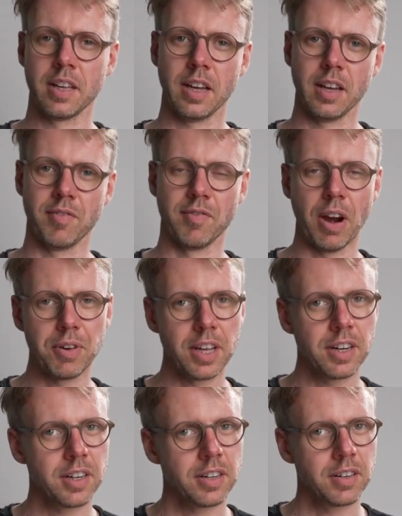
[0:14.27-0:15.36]
a
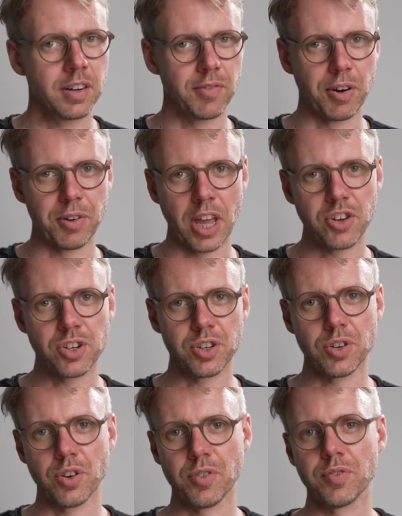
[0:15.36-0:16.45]
variation
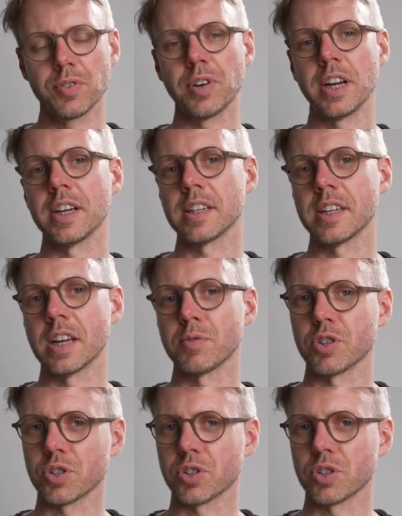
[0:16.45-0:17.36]
of gradient descent, which is